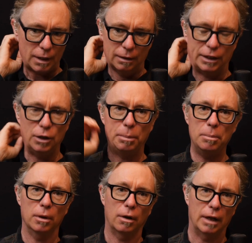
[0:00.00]
like, your
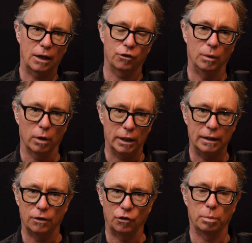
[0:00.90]
people aren't actually
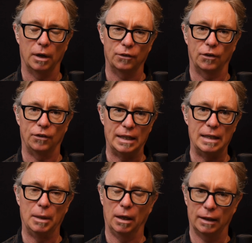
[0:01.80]
working, they're just processing
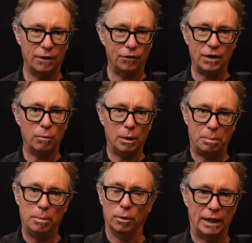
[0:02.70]
email. That is not what
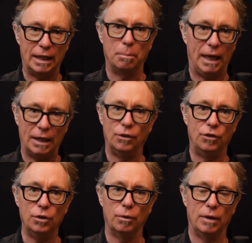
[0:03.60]
people are getting paid to
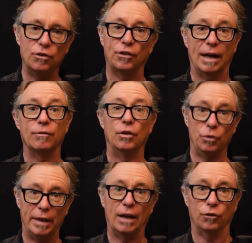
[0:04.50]
do. They just have to
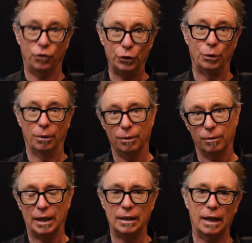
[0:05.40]
do that too,
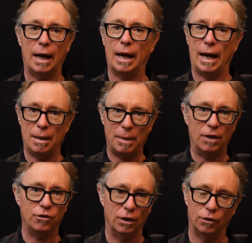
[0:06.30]
right? I
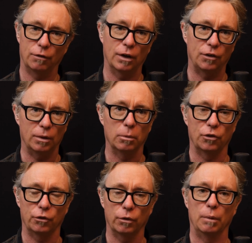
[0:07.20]
imagine it's a very similar
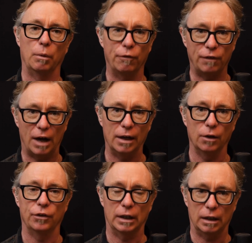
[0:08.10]
story with
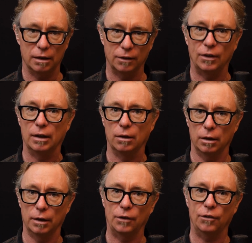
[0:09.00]
files and content and
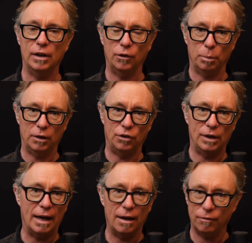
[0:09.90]
all of these things, but do you
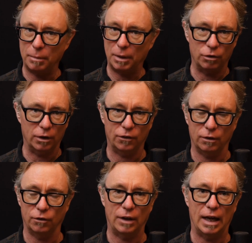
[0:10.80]
have metrics or
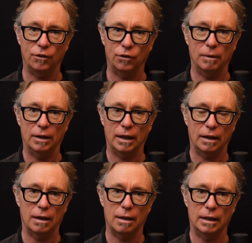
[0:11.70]
stats around that
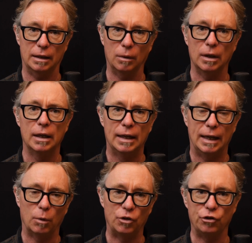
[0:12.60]
kind of thing and
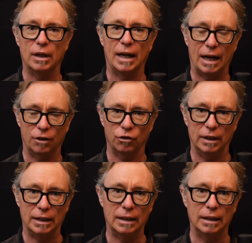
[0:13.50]
what you can
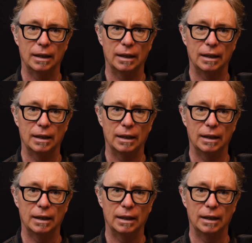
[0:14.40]
actually